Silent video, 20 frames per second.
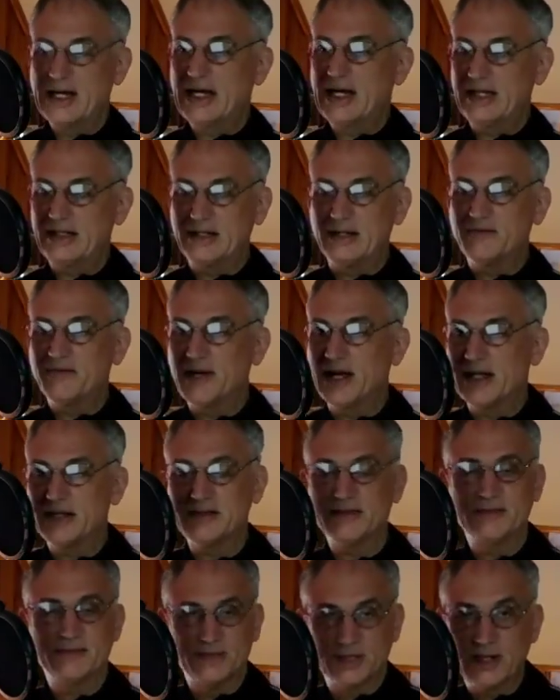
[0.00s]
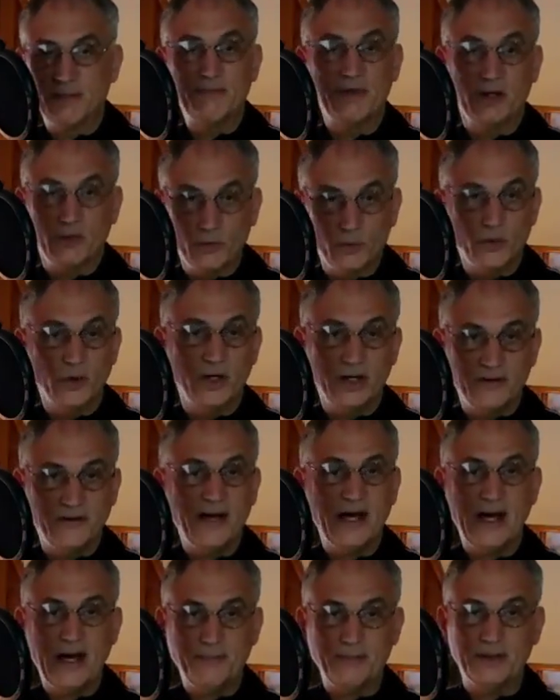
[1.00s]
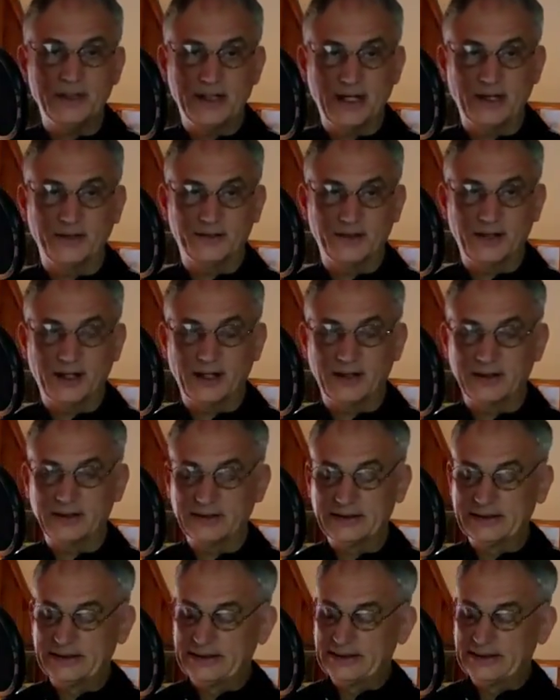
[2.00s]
in the event something would have happened out there.